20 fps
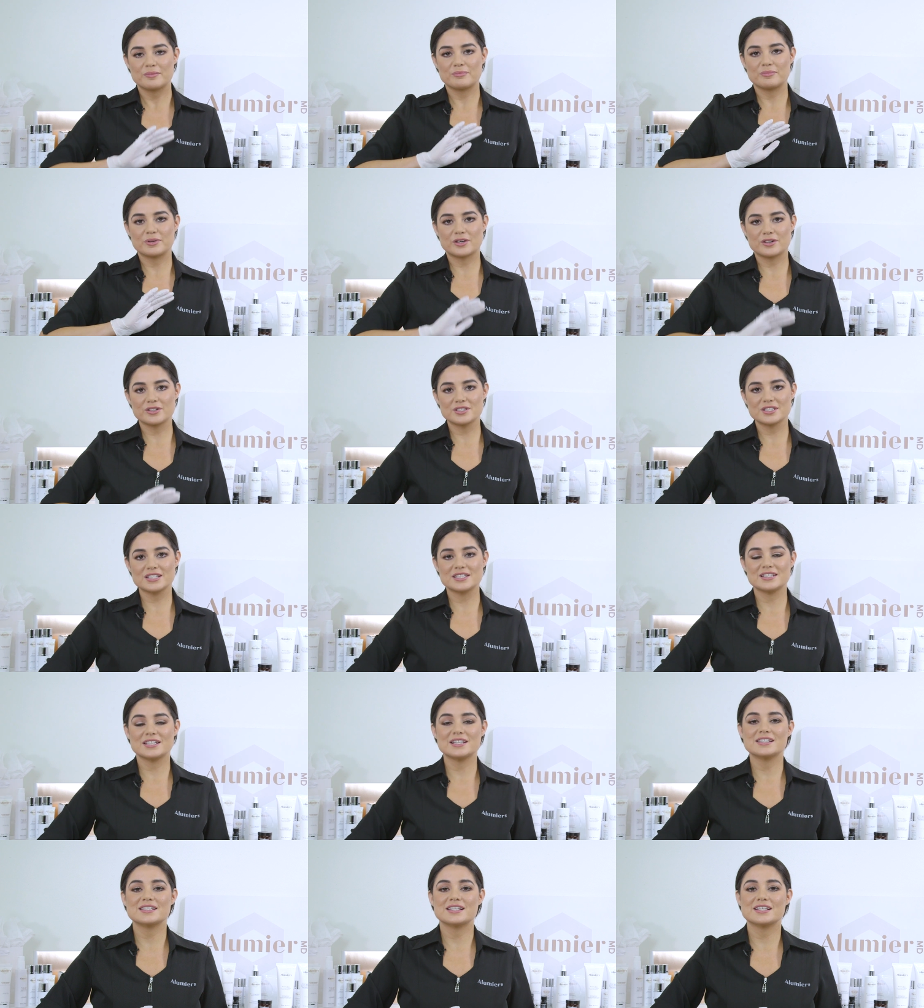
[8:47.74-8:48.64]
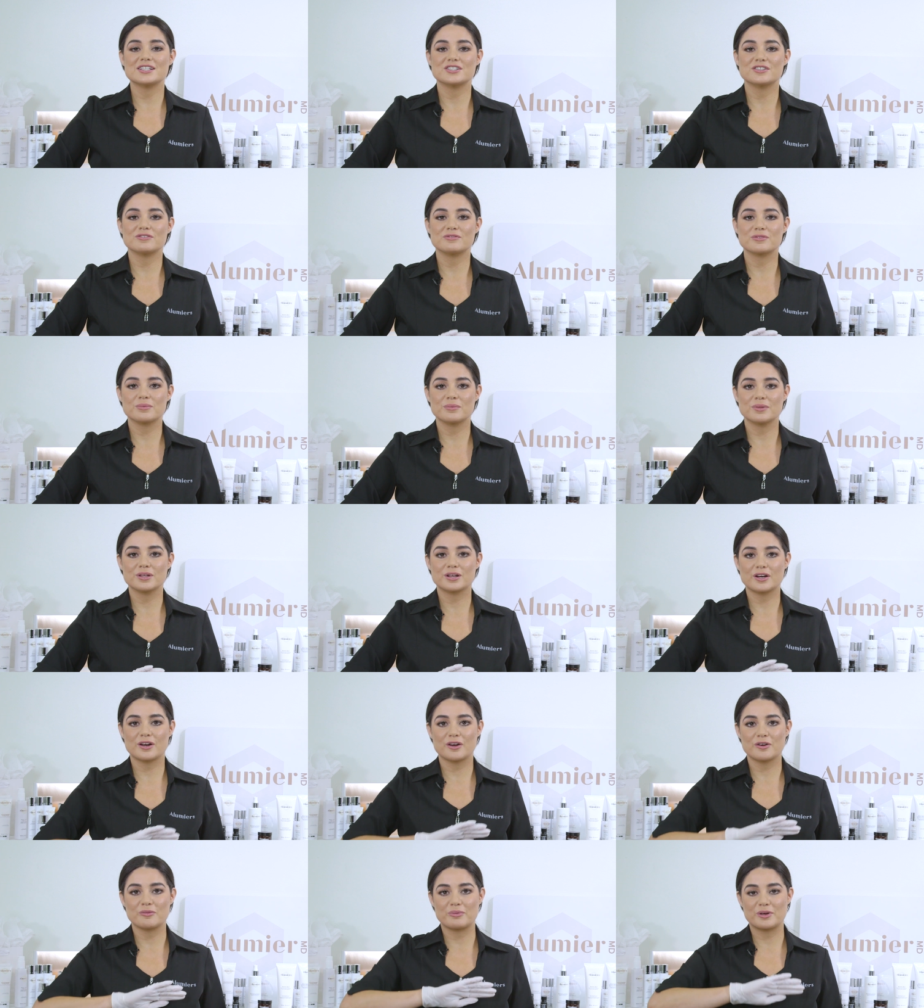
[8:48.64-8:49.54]
Because the sensation from the
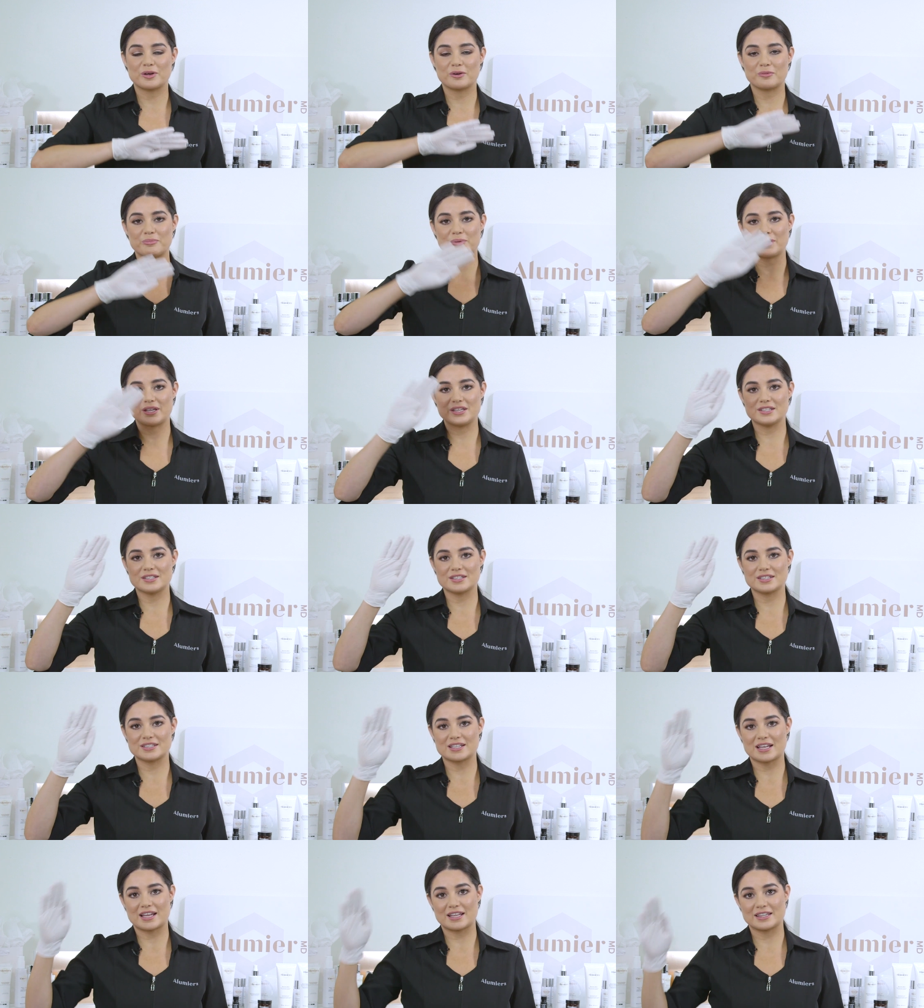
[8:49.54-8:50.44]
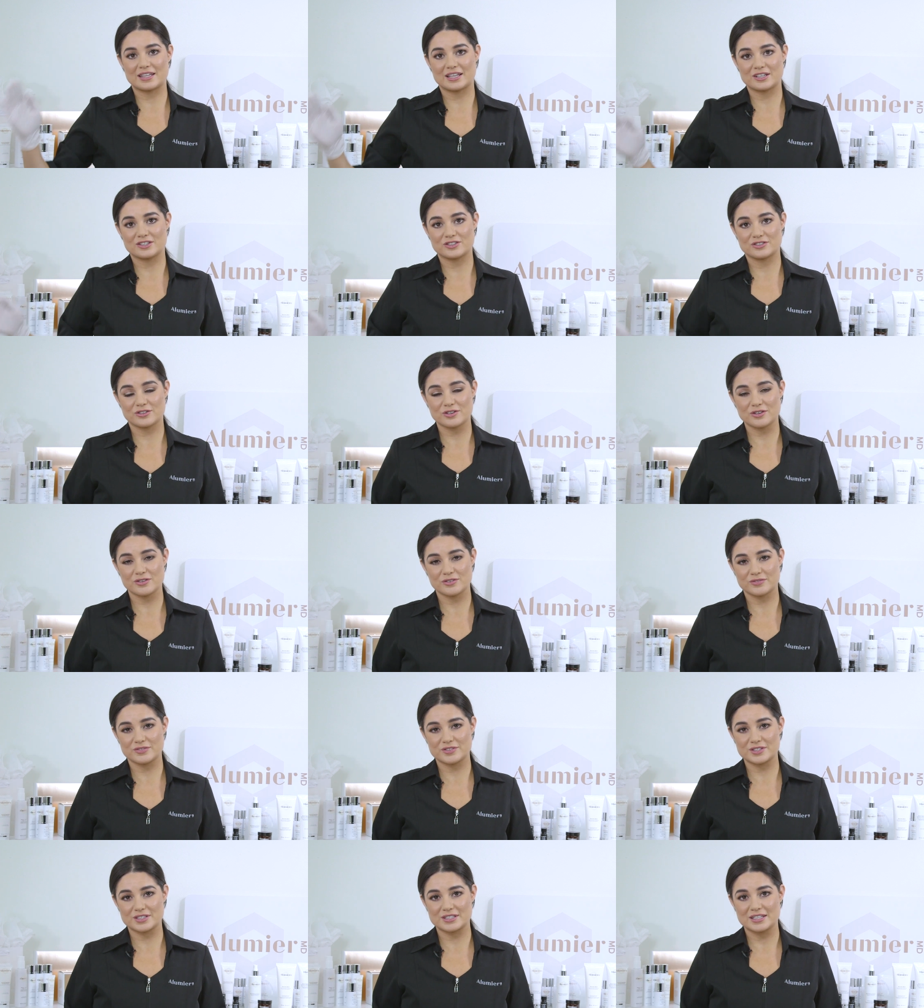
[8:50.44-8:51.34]
glow peel peaks and then
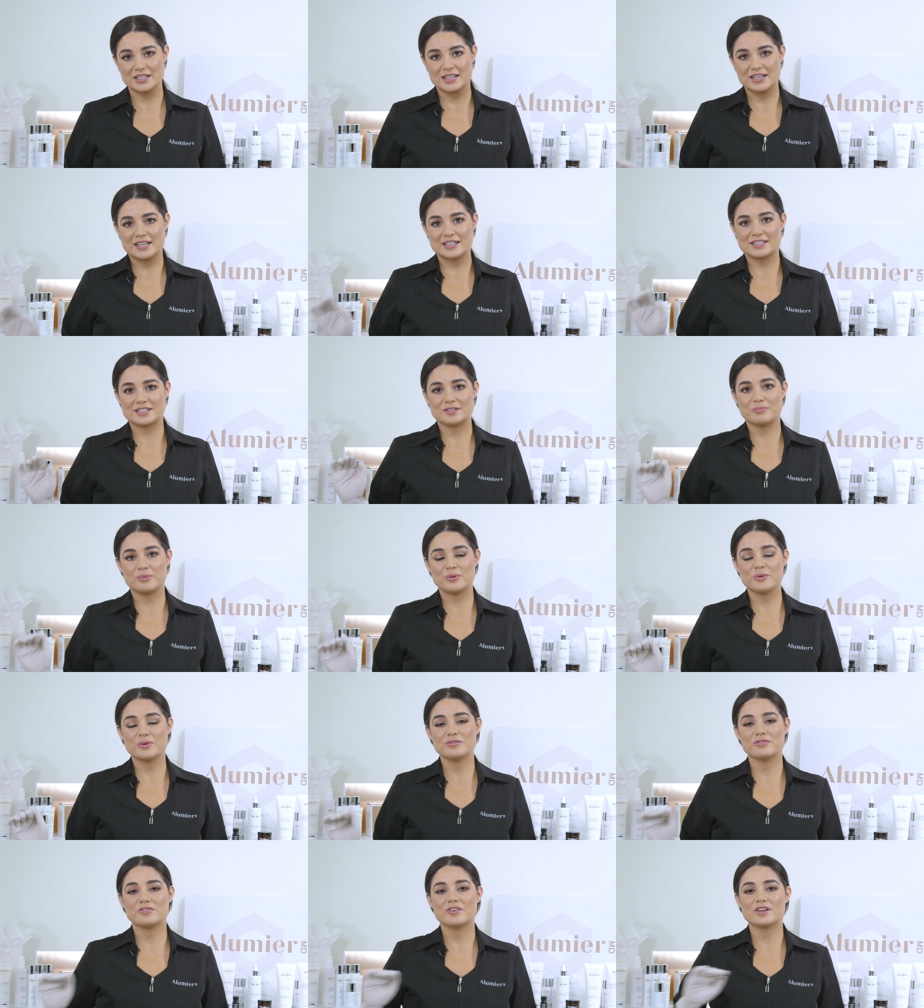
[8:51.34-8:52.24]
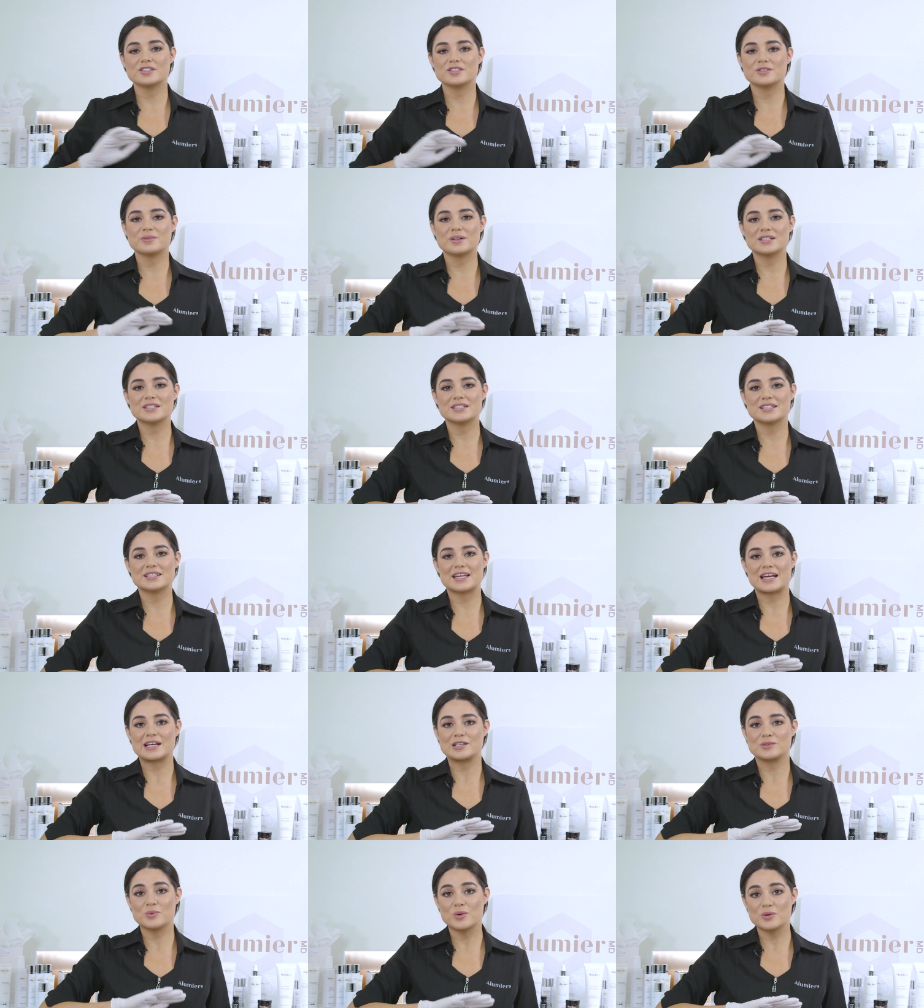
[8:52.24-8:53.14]
troughs, it's important for us to
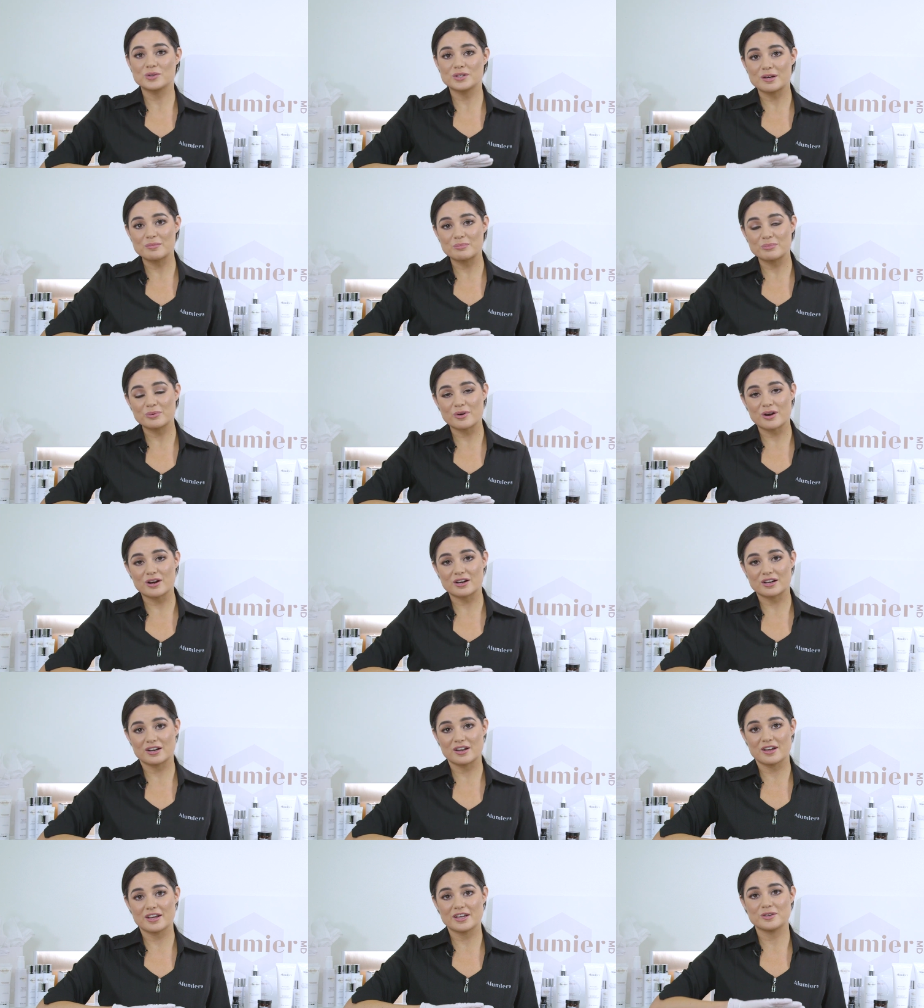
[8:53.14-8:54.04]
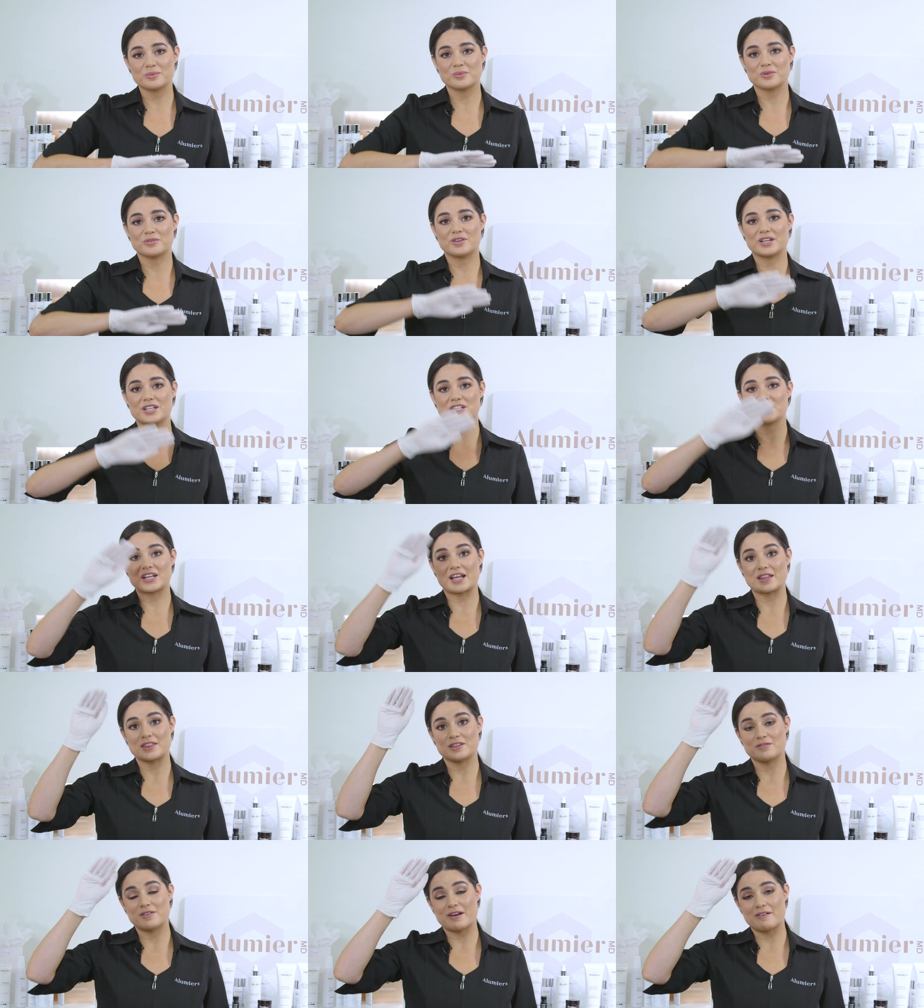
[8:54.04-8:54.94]
understand what number our client will reach
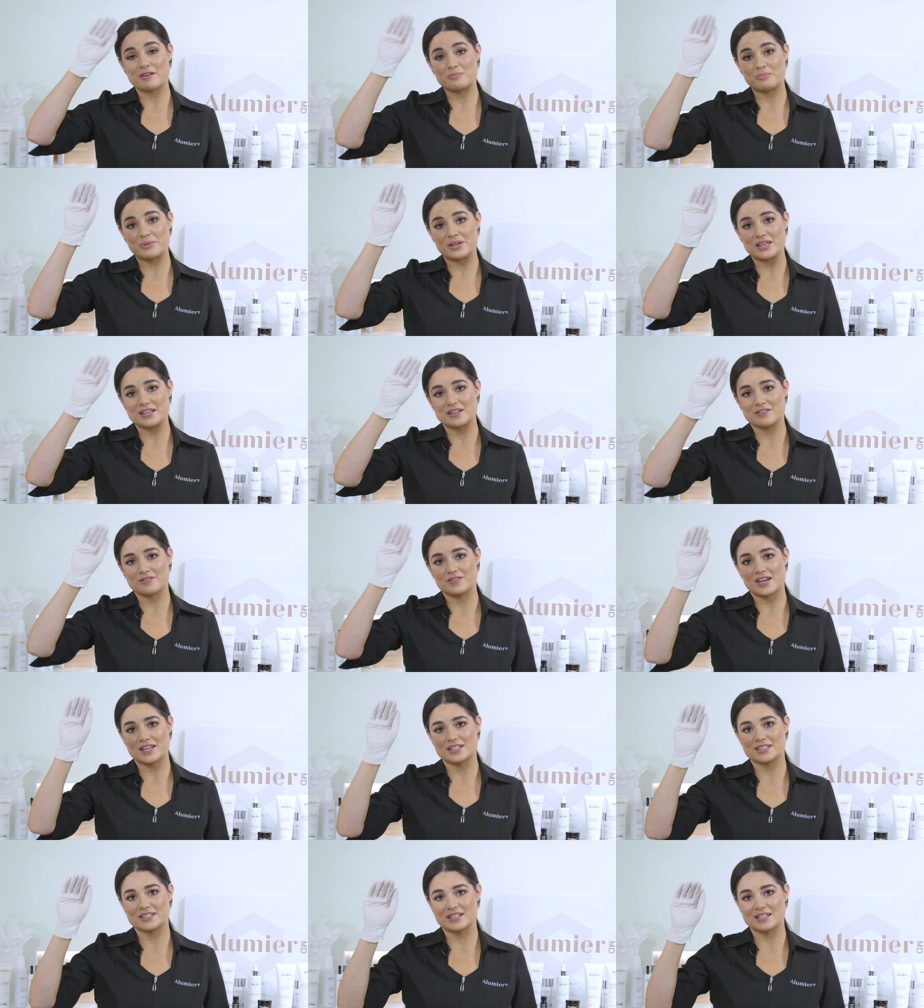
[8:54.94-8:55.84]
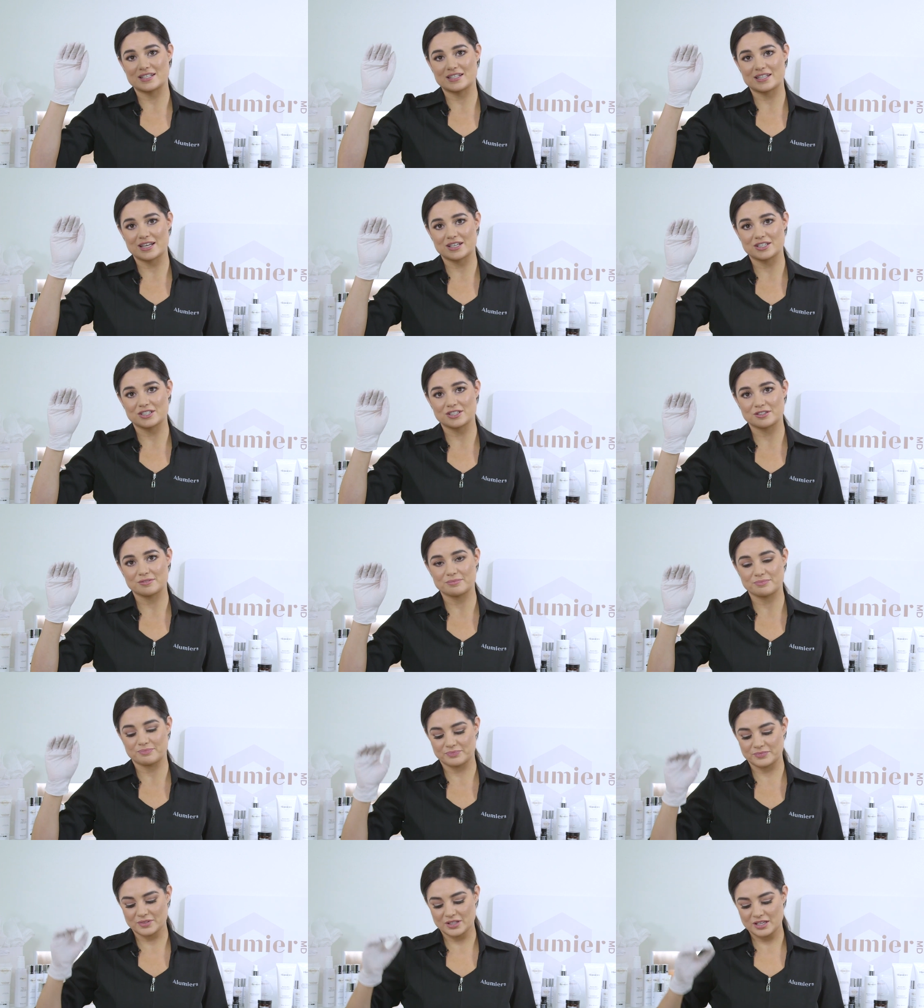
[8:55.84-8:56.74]
at the very peak of their sensation.